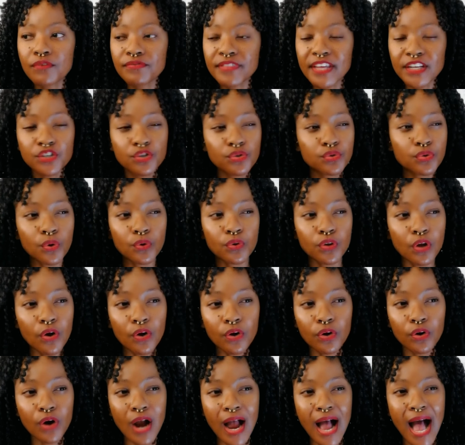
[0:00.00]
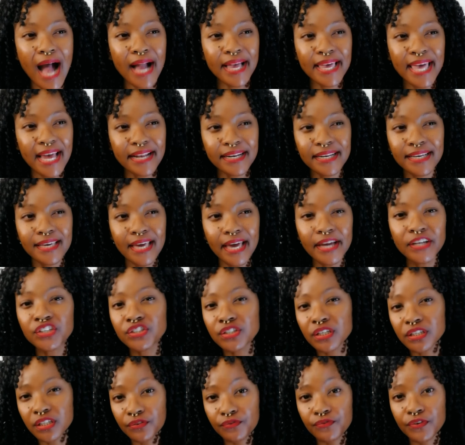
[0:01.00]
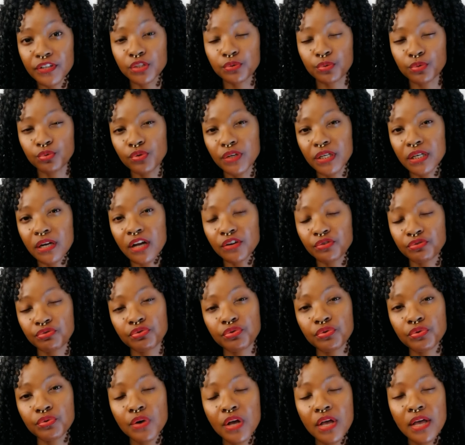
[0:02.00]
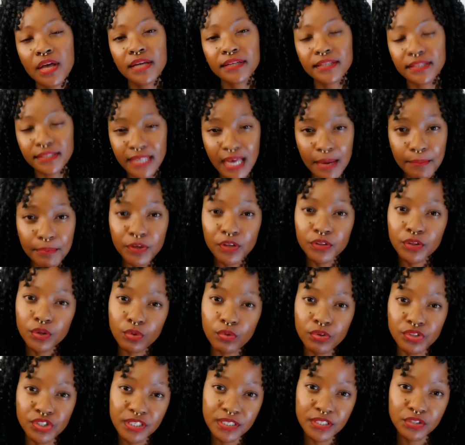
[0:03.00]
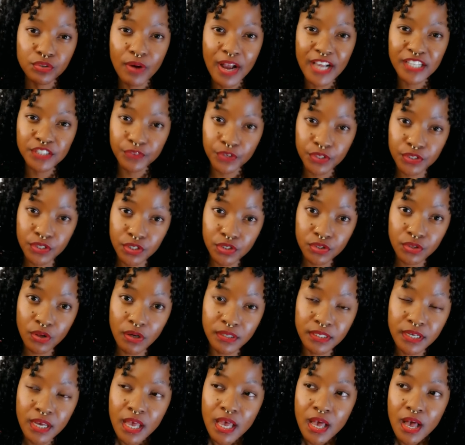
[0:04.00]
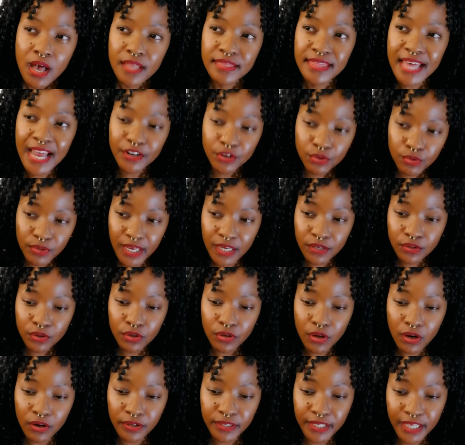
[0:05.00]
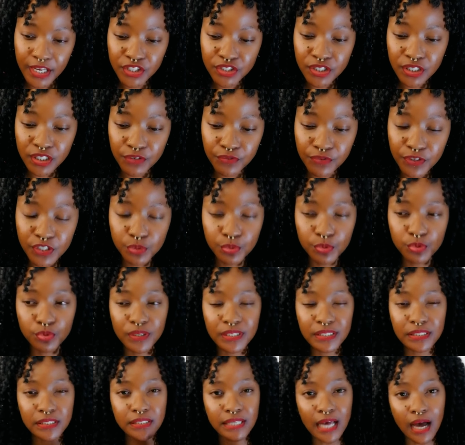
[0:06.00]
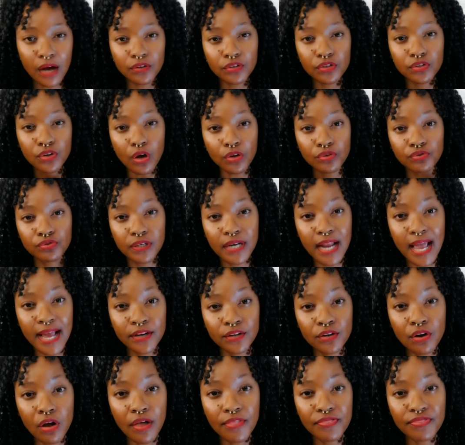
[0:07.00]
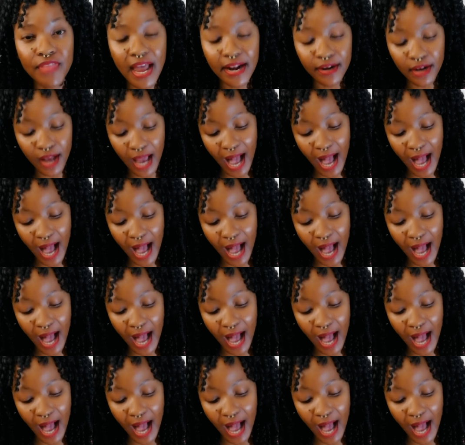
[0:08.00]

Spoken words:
that you no longer can gauge the difference between a true disciple of the Lord Jesus Christ versus not? That you can no longer gauge the difference between sound doctrine and not? That